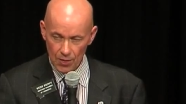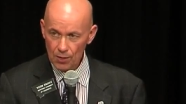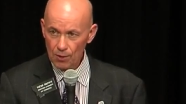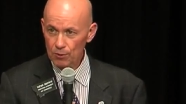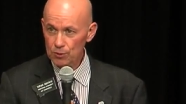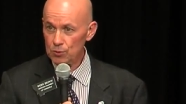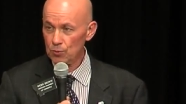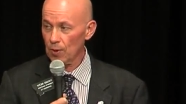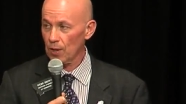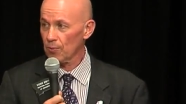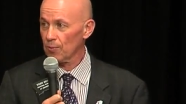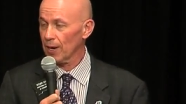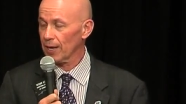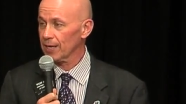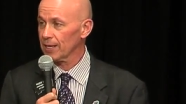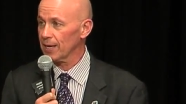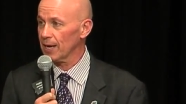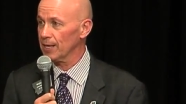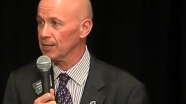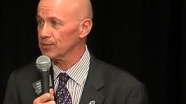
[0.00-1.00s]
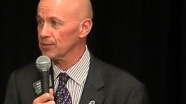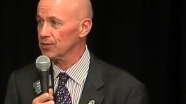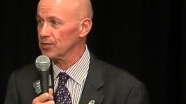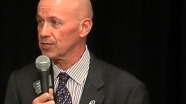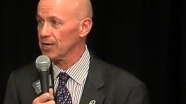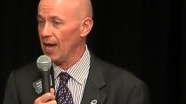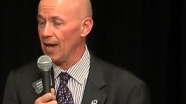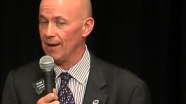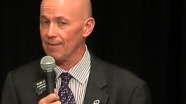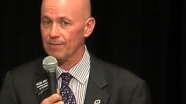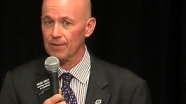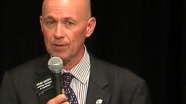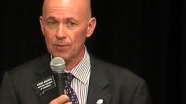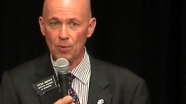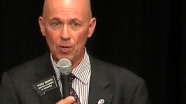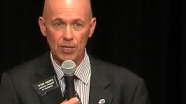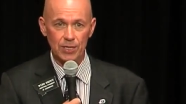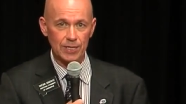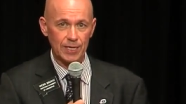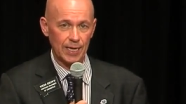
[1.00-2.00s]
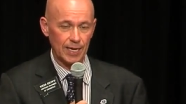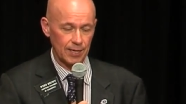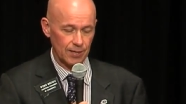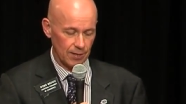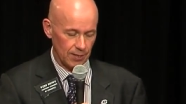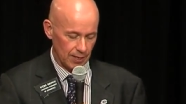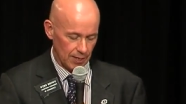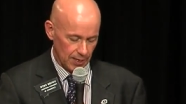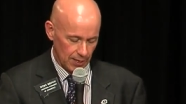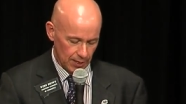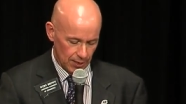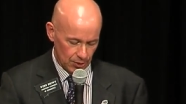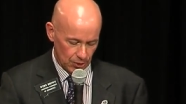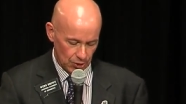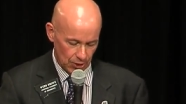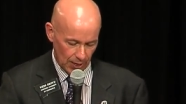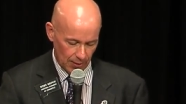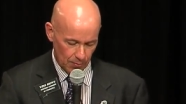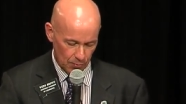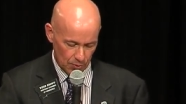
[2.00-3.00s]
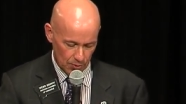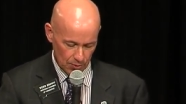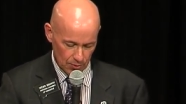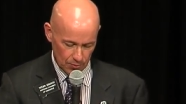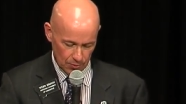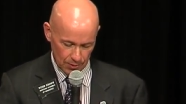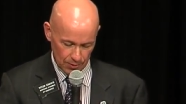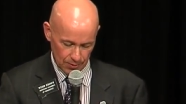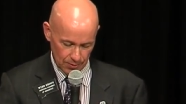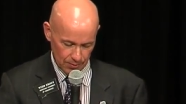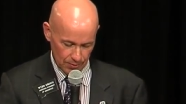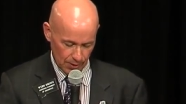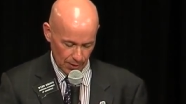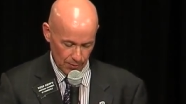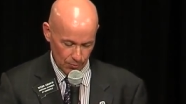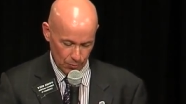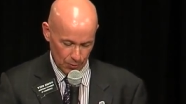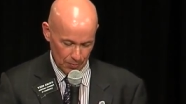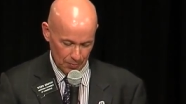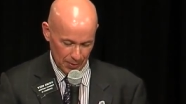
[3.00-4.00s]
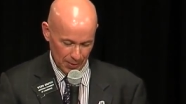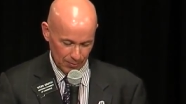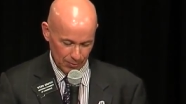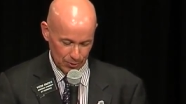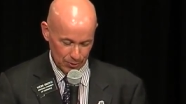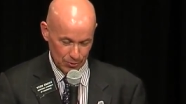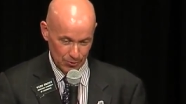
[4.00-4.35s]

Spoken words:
I also want to recognize the staff of the Montana Chamber. I wouldn't be able to